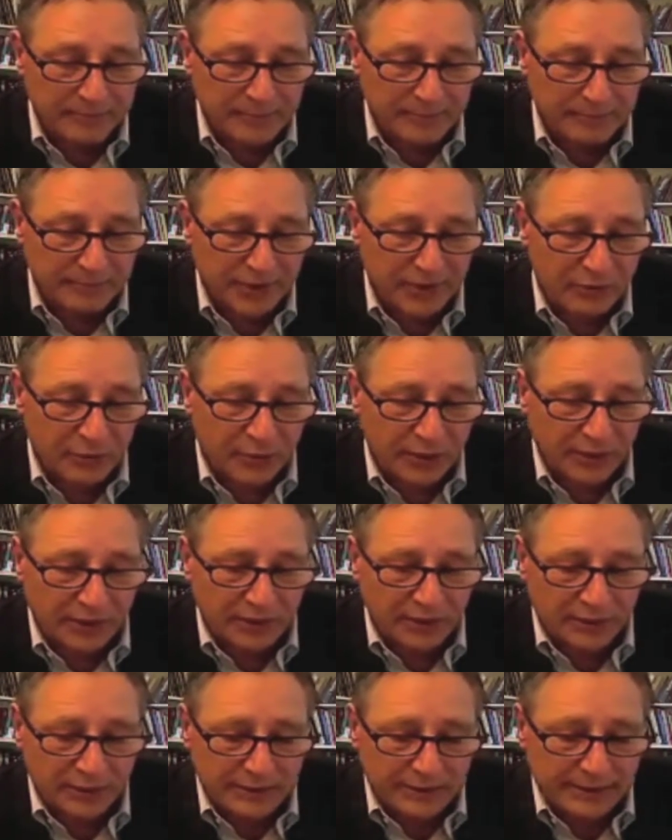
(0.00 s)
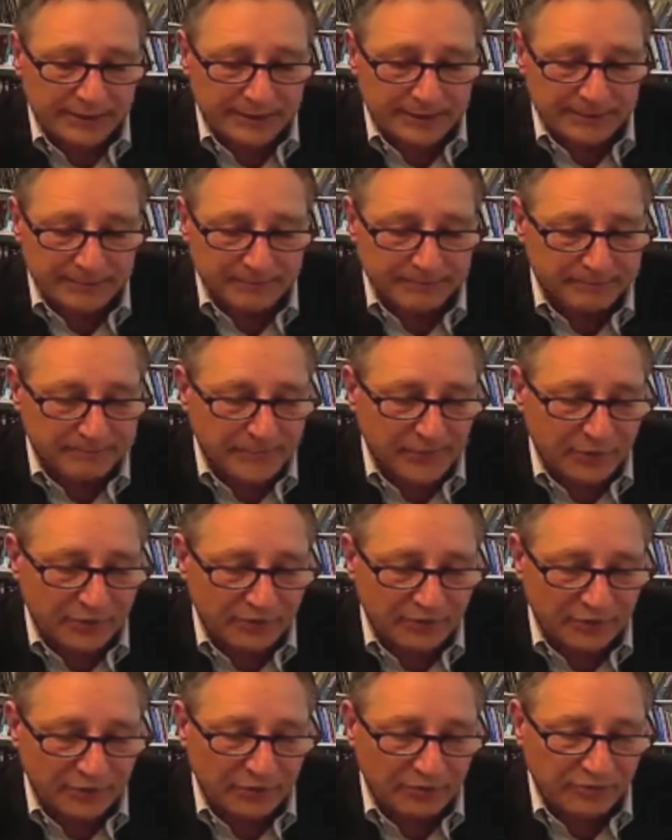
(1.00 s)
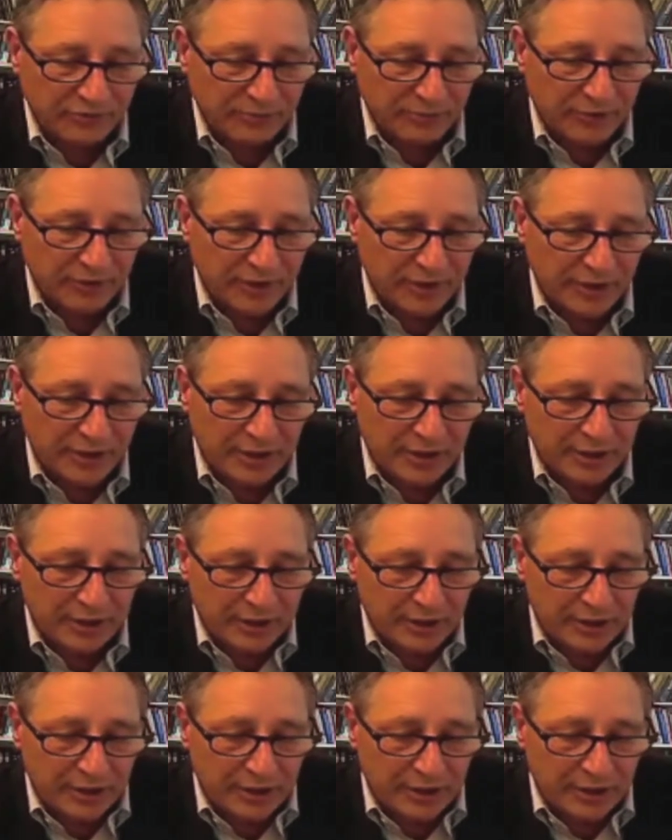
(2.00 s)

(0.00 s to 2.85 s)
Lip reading: Meanwhile, some of the